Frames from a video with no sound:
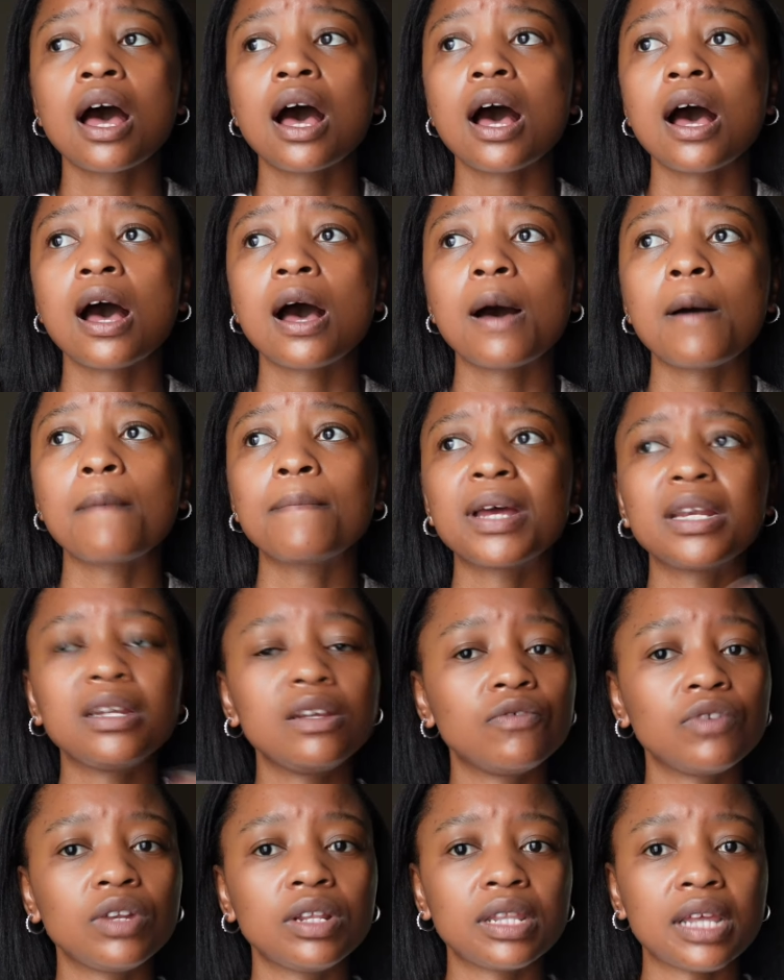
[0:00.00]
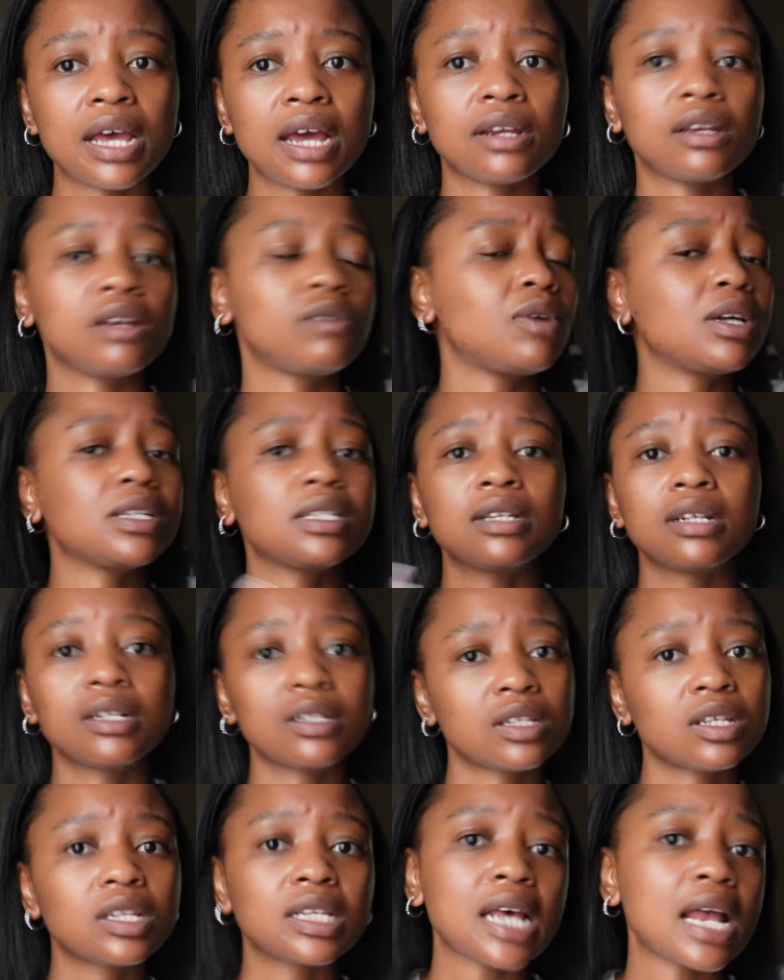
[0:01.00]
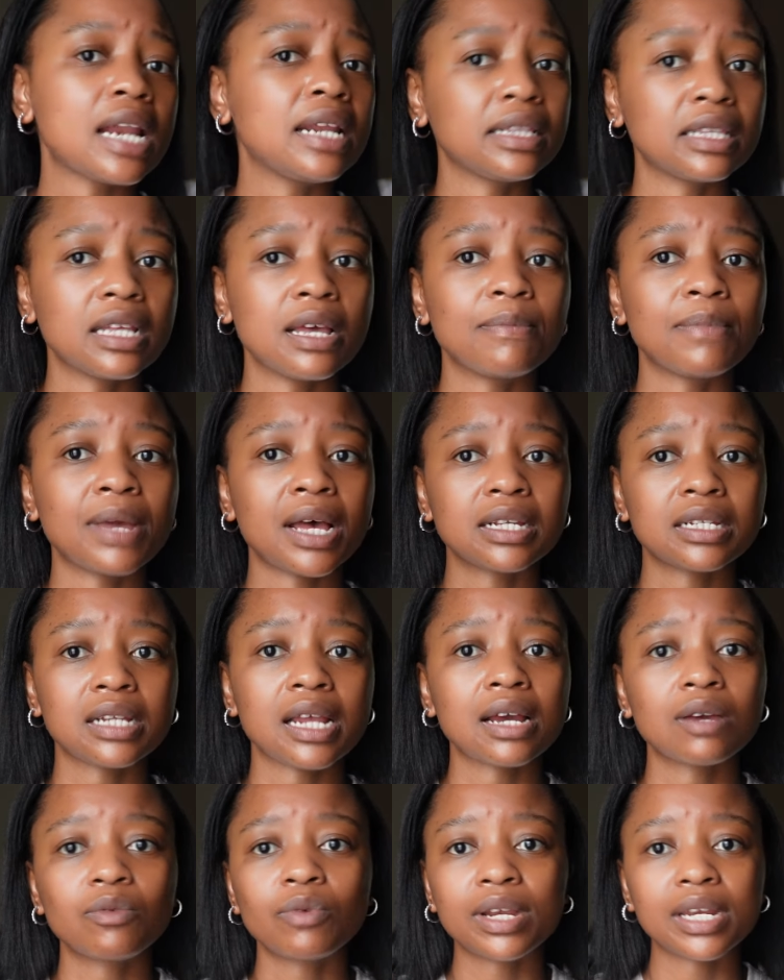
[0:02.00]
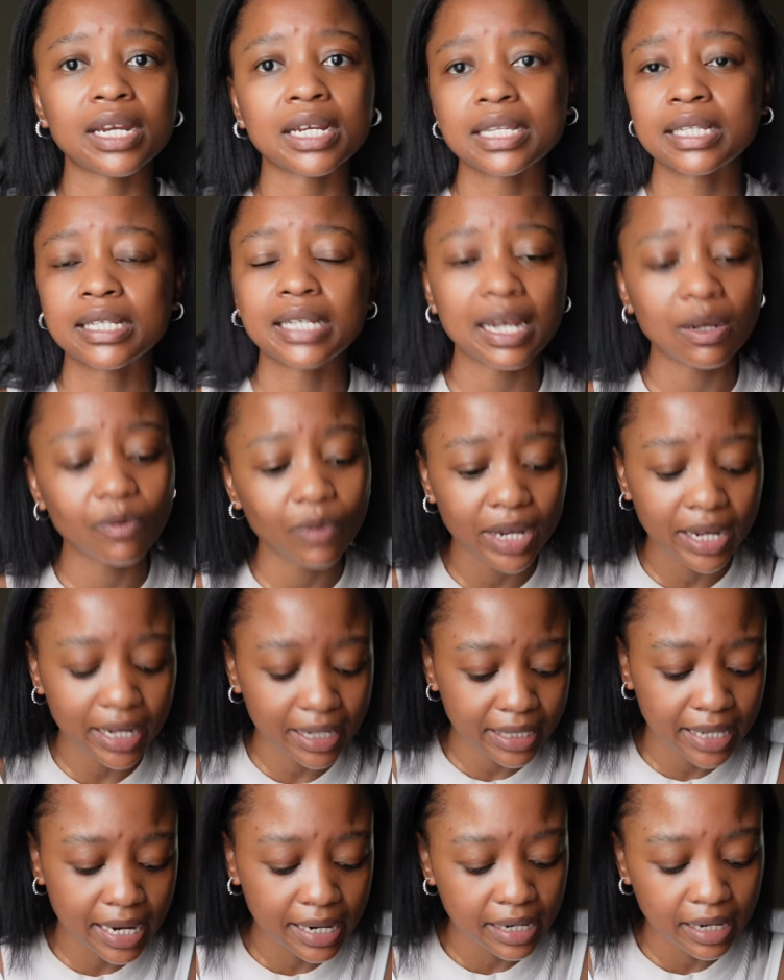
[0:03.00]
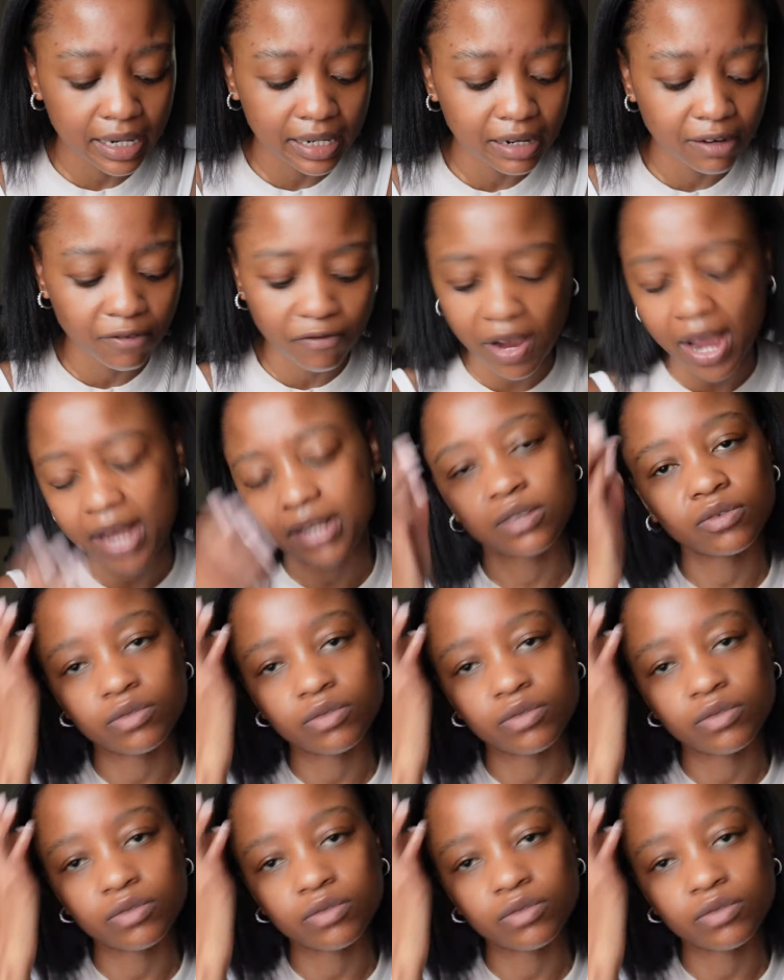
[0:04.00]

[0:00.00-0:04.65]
And even that, it wasn't telling them as like we're extending an invite.